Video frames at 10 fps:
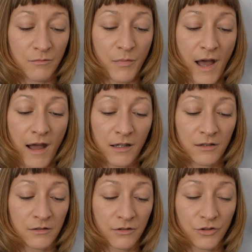
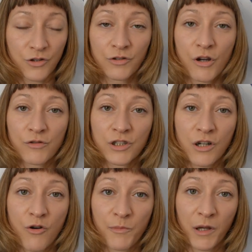back to those
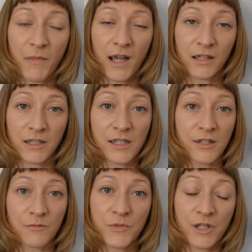coping
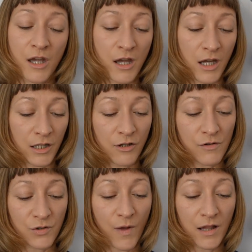mechanisms. It
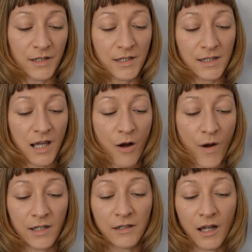goes, well, this is
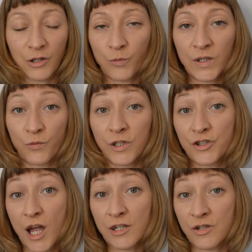how I dealt with
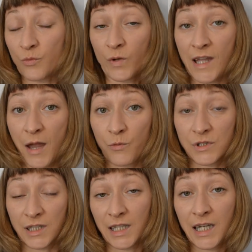rejection when I
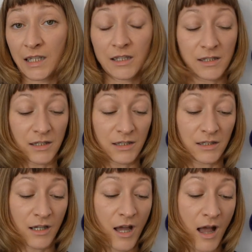was a kid. This
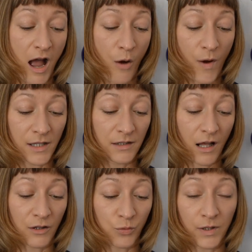is how I
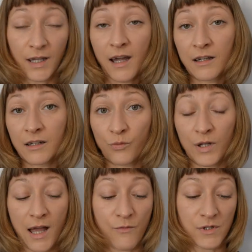dealt with anger
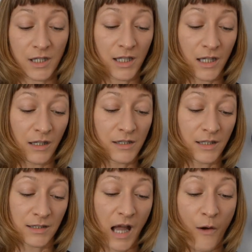when I was a kid.
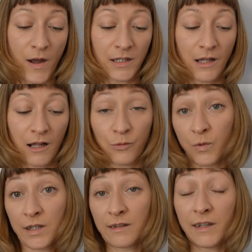This is how I dealt
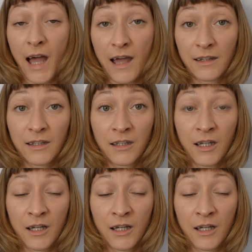with that.